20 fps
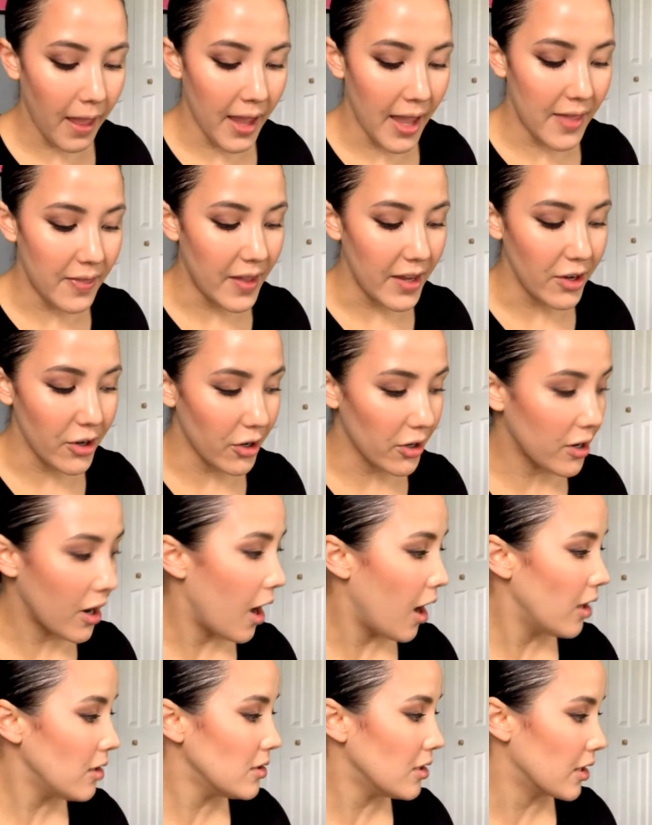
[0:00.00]
And then your
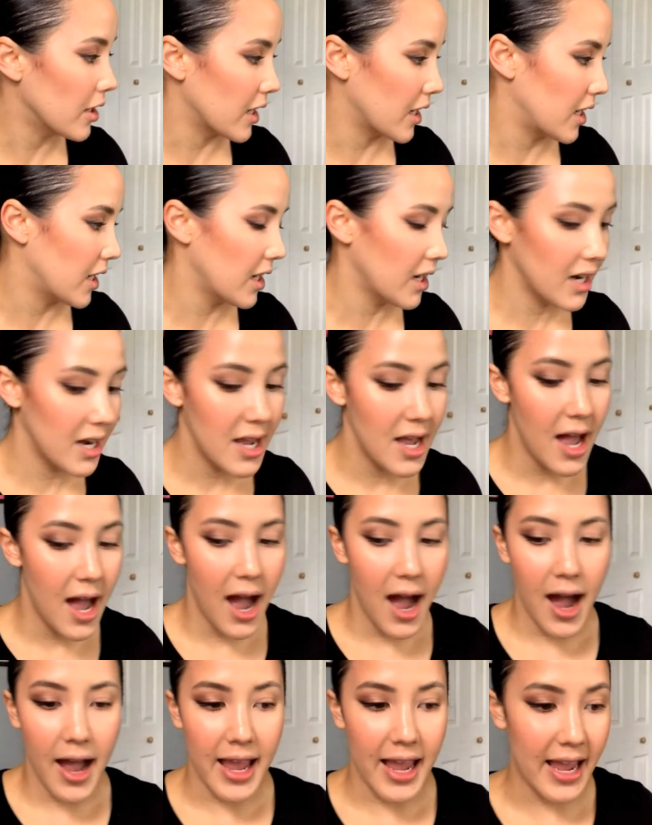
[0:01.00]
color
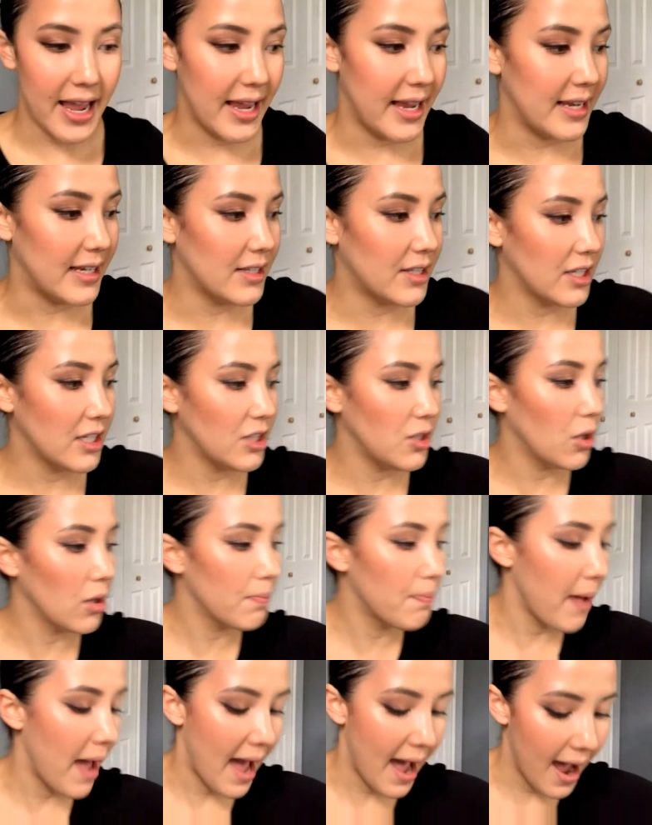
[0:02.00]
is
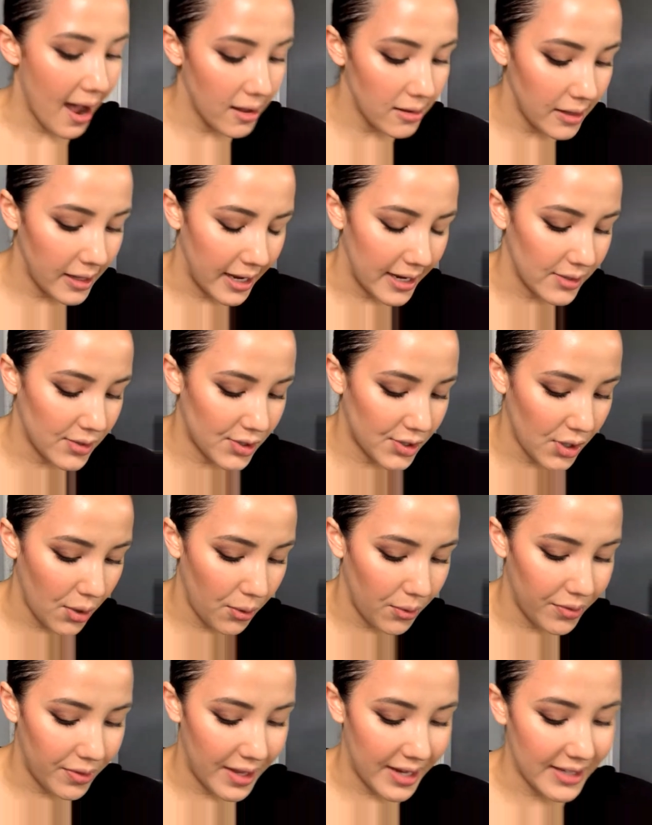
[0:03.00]
your palette.
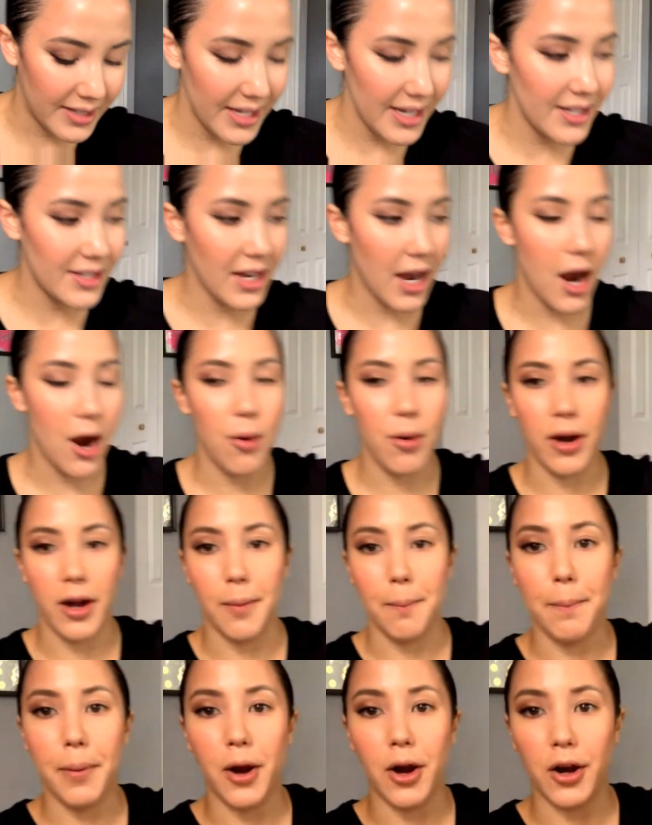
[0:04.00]
So this is
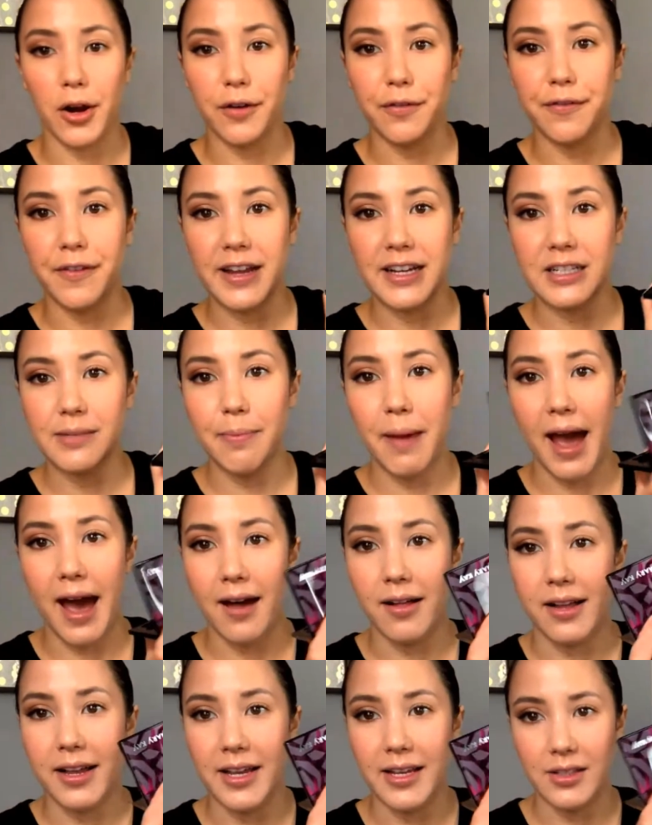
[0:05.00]
our perfect
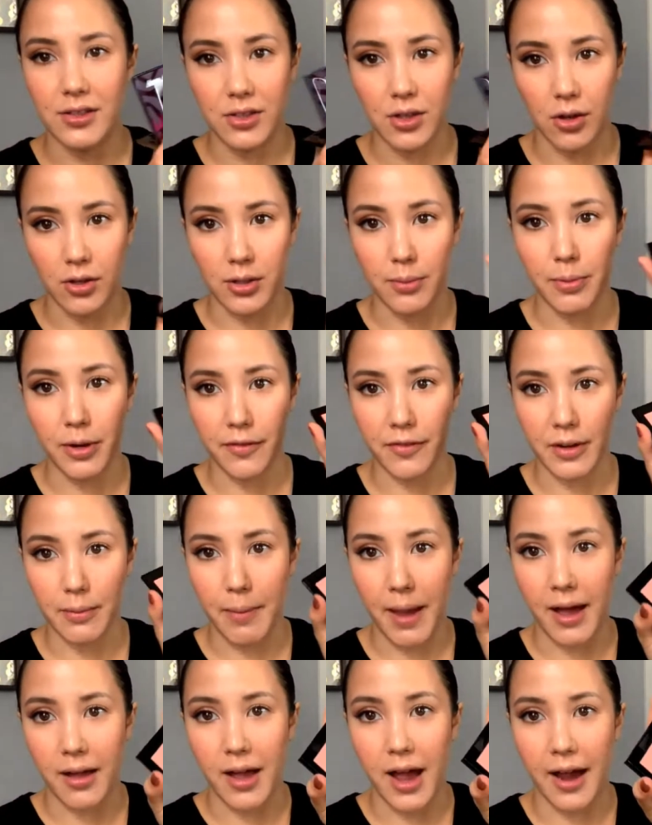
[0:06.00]
palette. It's called the perfect
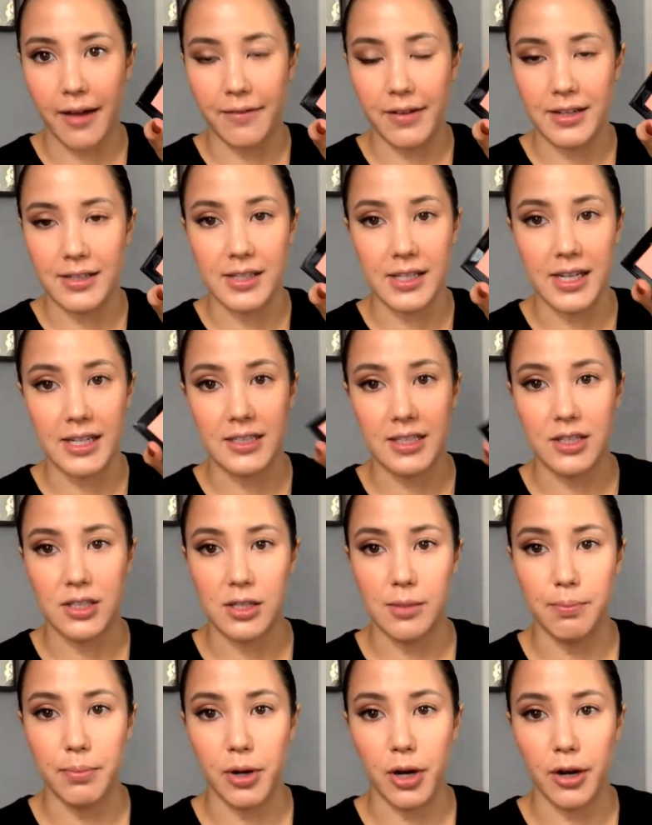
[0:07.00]
palette, obviously, because it's
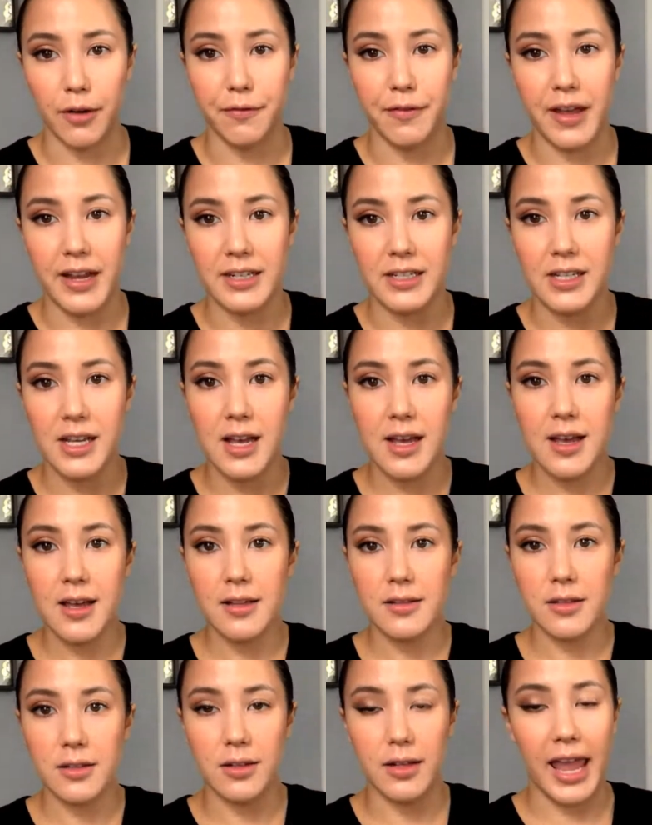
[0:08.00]
the perfect
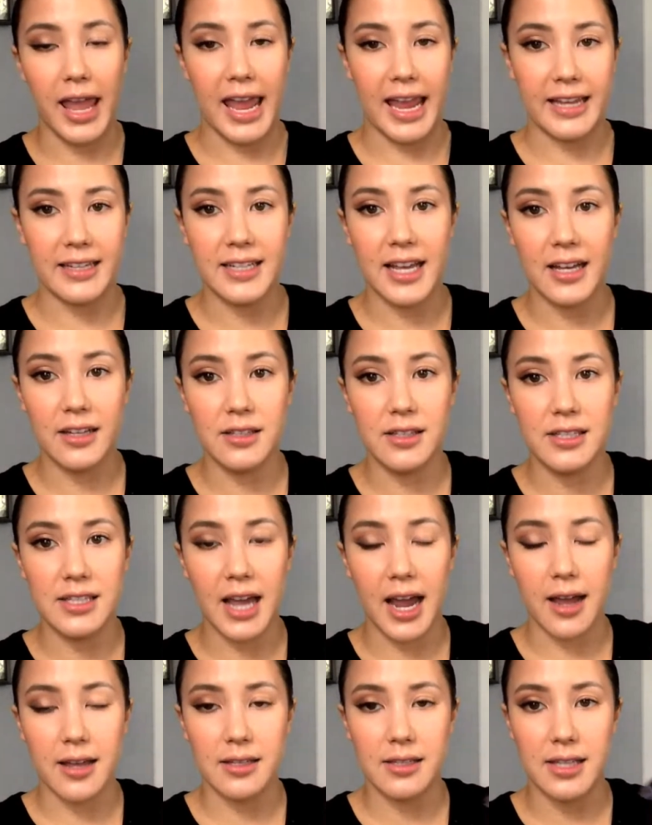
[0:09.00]
little handheld
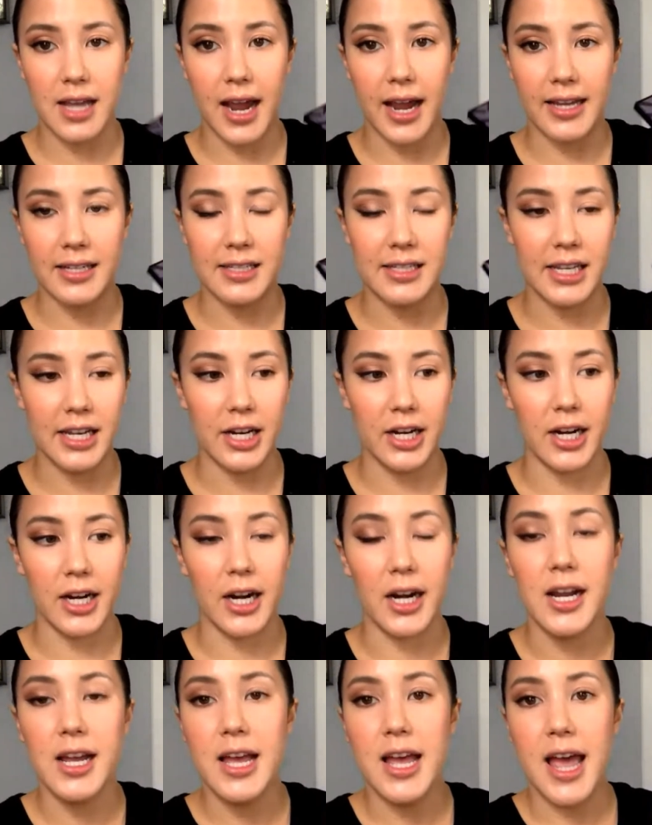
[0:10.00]
size
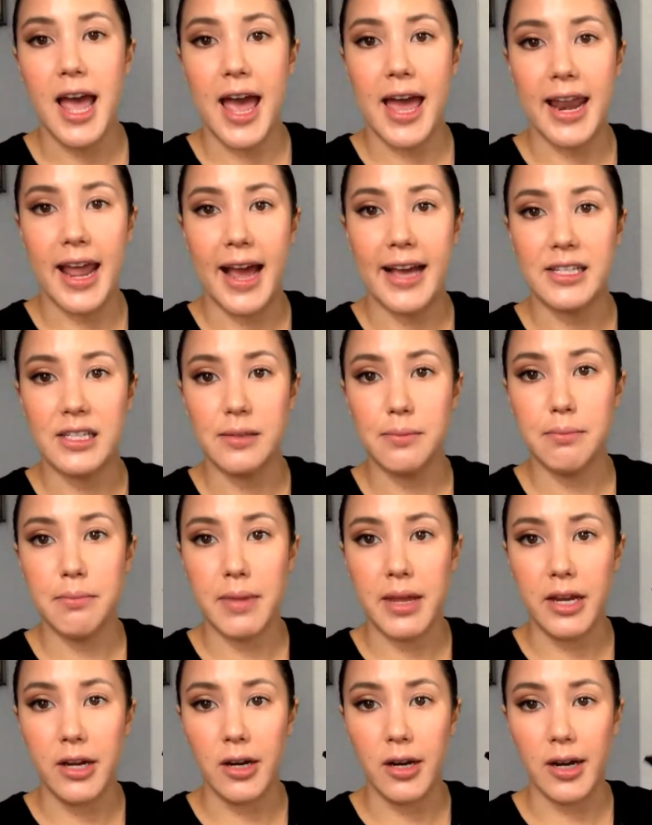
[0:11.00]
here. And it has a
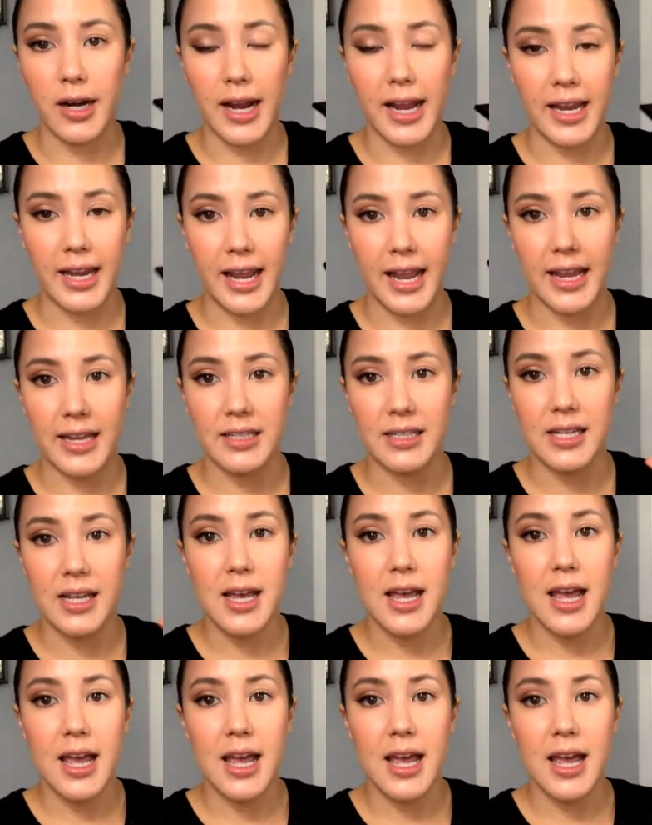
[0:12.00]
mirror in it.